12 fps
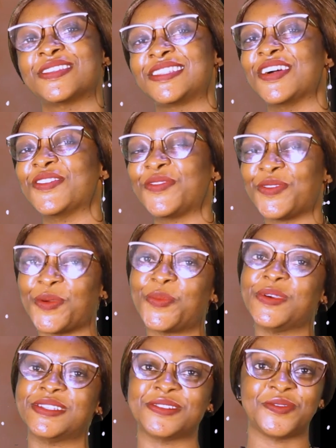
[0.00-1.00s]

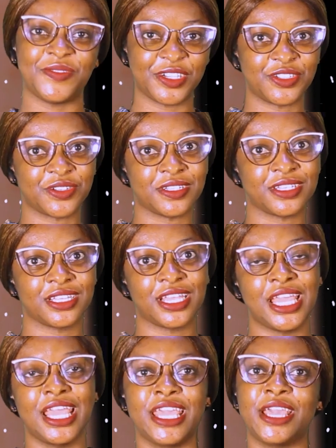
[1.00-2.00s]
self-preservation.
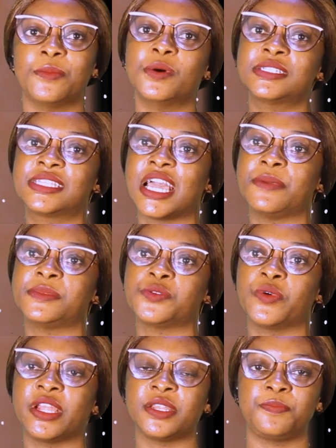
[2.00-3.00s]
Yeah, most times
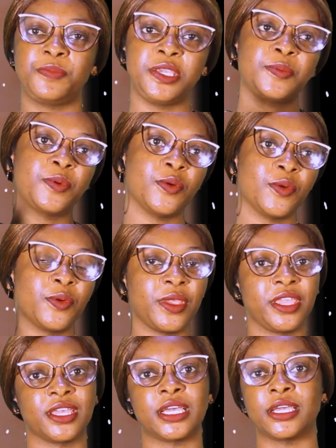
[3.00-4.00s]
when people
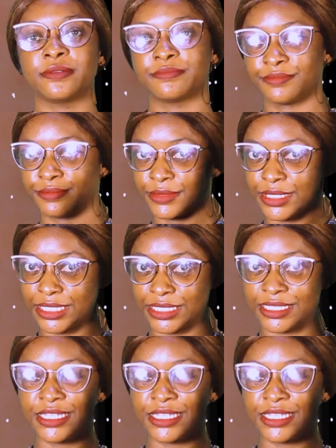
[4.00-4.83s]
hear the